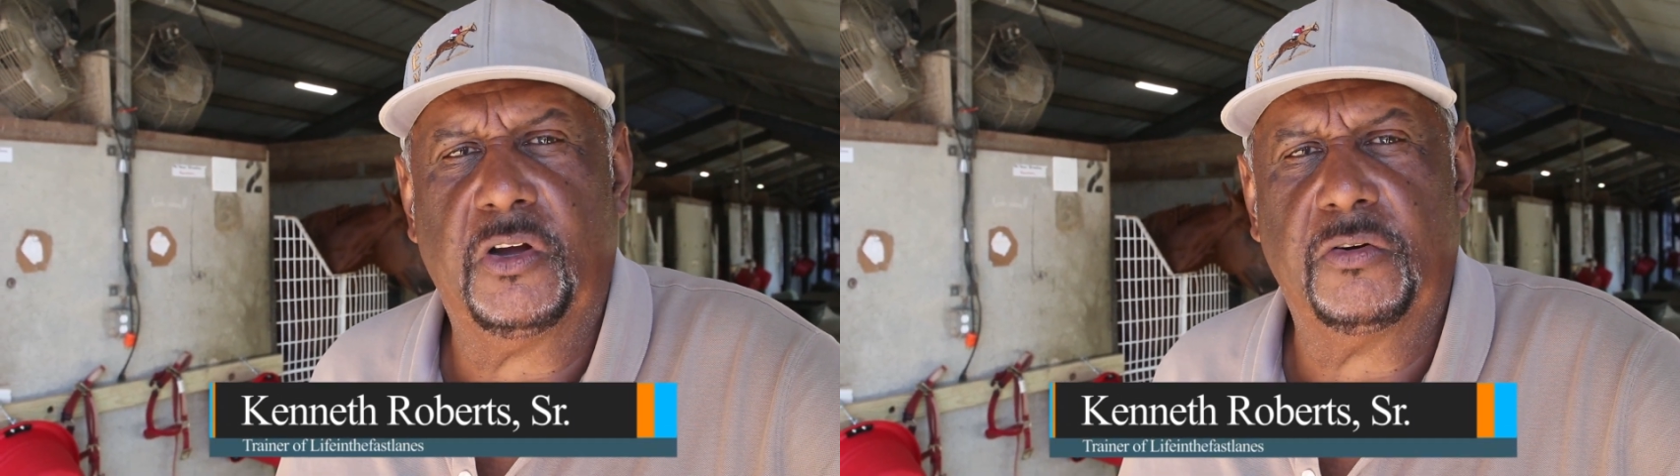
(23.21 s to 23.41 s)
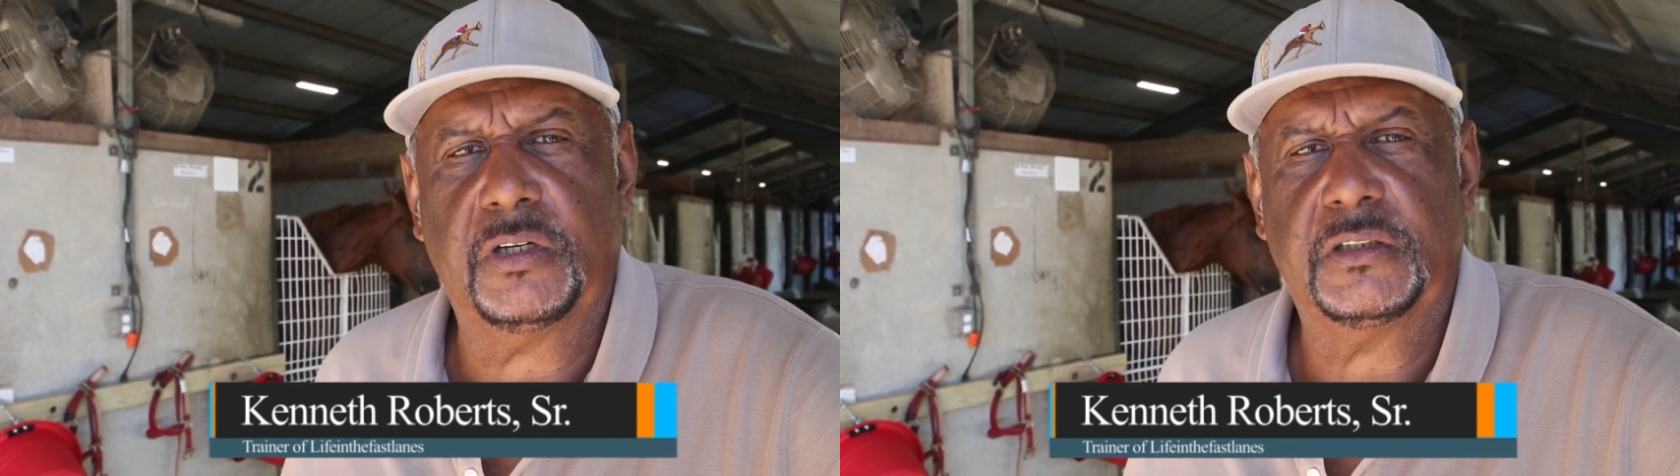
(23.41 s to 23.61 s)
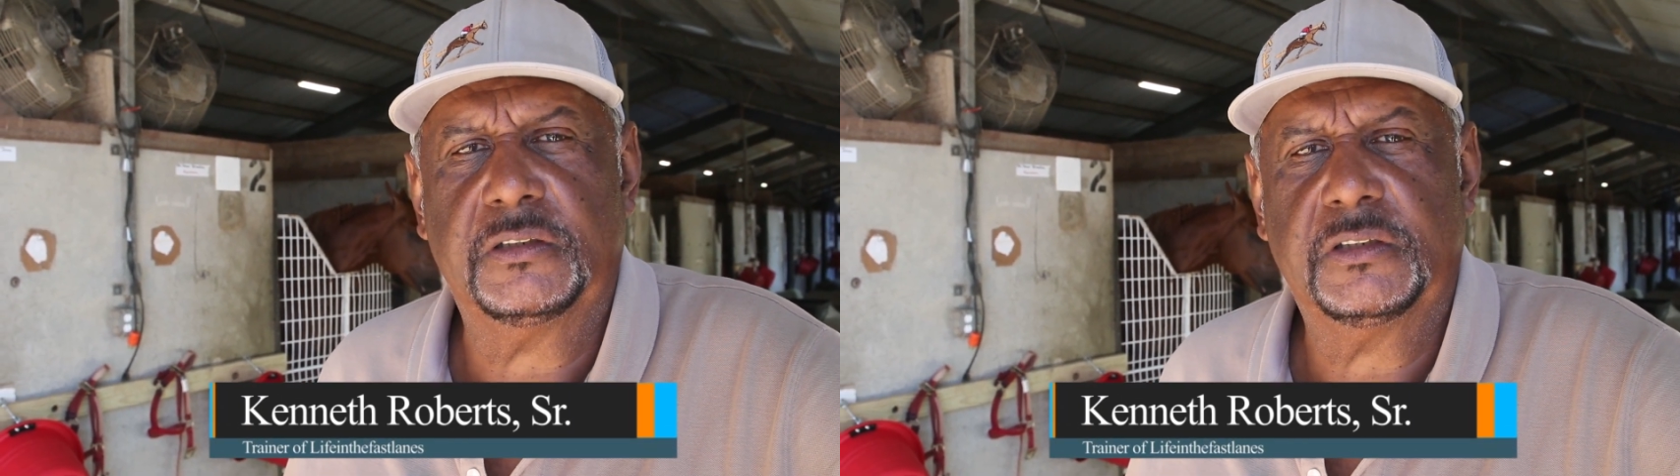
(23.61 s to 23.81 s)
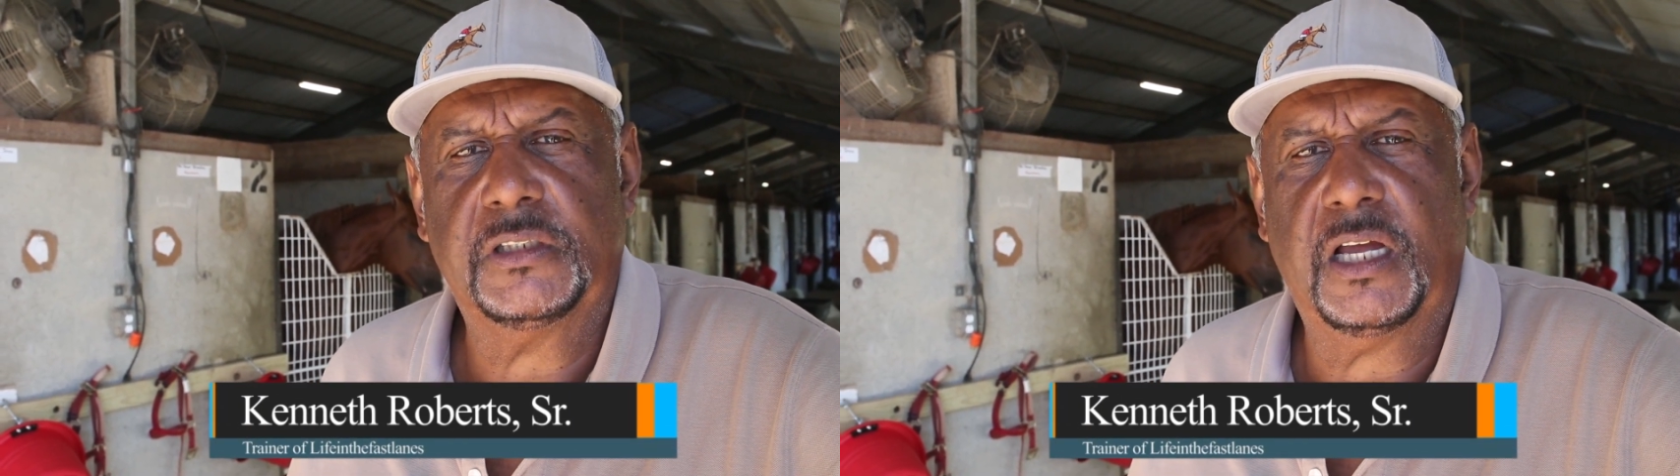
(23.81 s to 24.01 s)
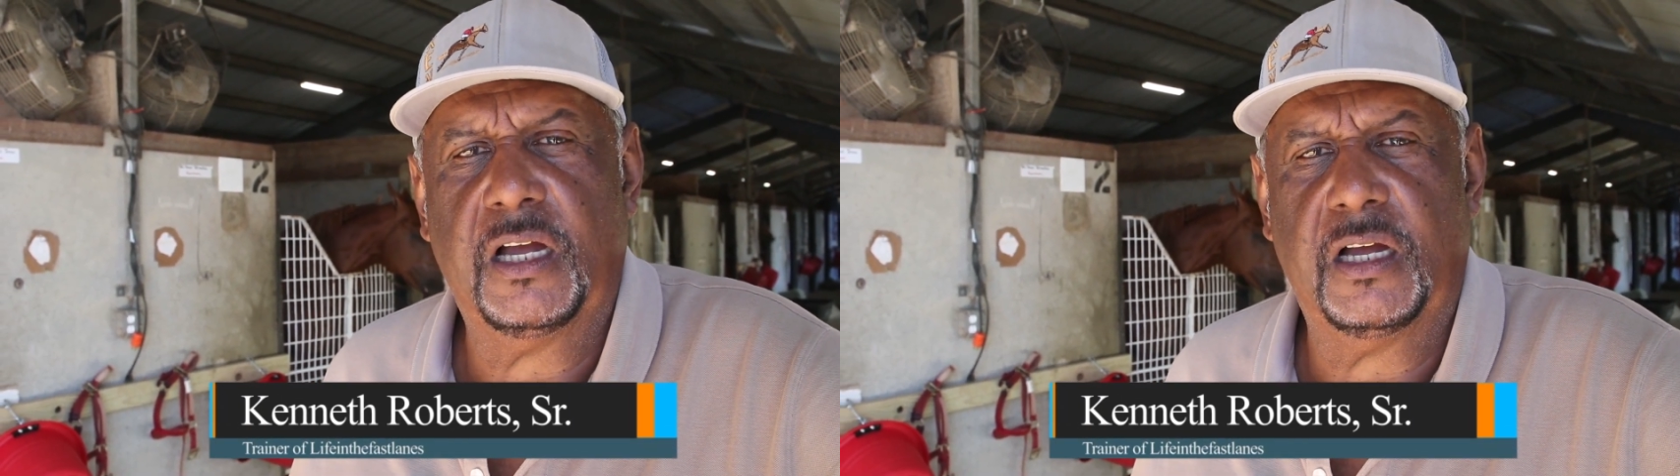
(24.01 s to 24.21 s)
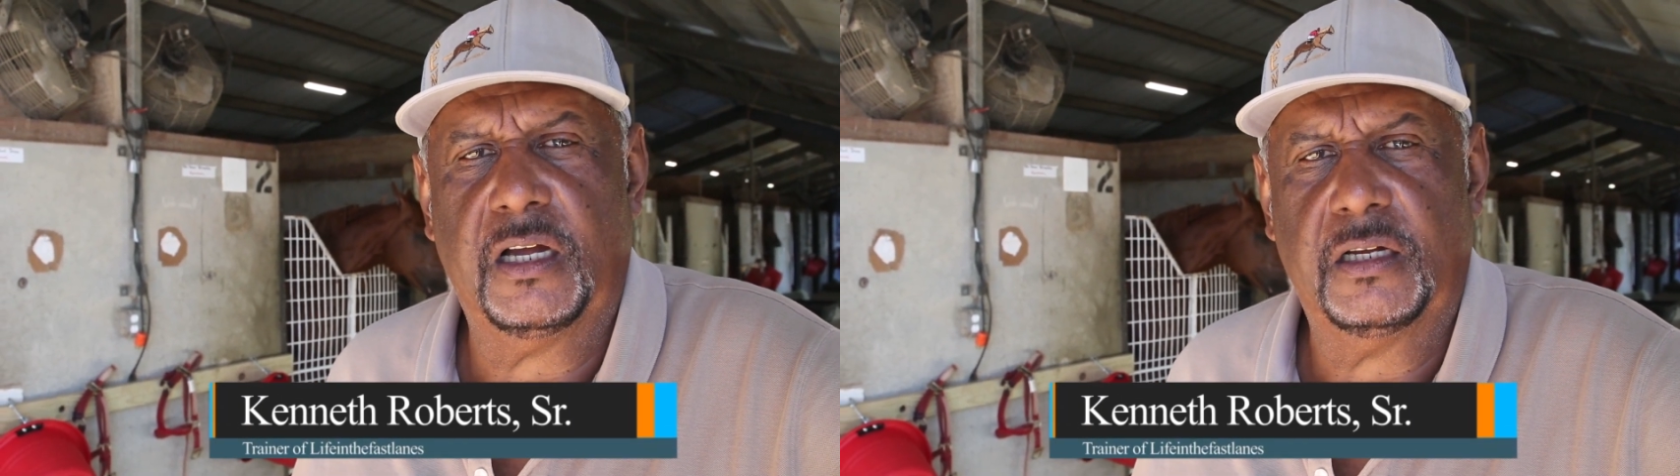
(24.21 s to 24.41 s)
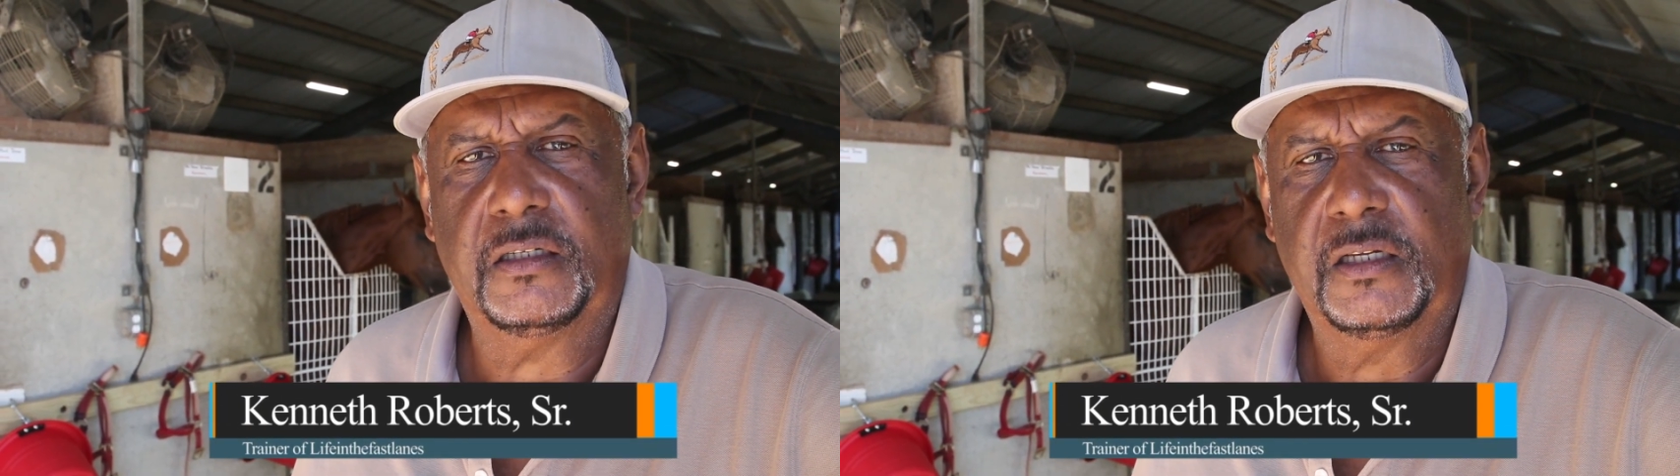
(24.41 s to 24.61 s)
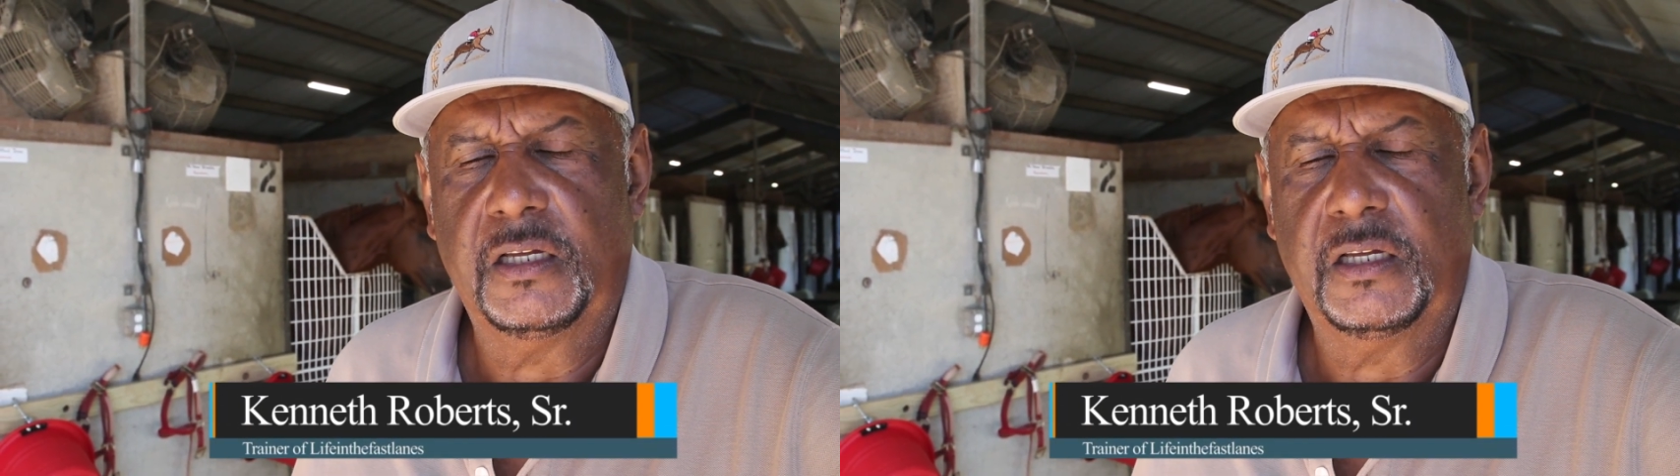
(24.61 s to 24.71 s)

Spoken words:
on her.